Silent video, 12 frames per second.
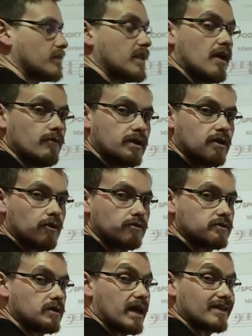Then we go
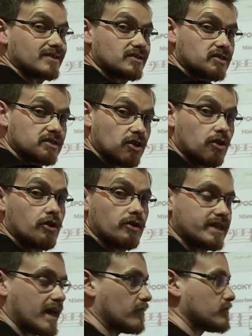and slur
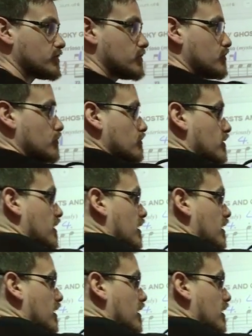down to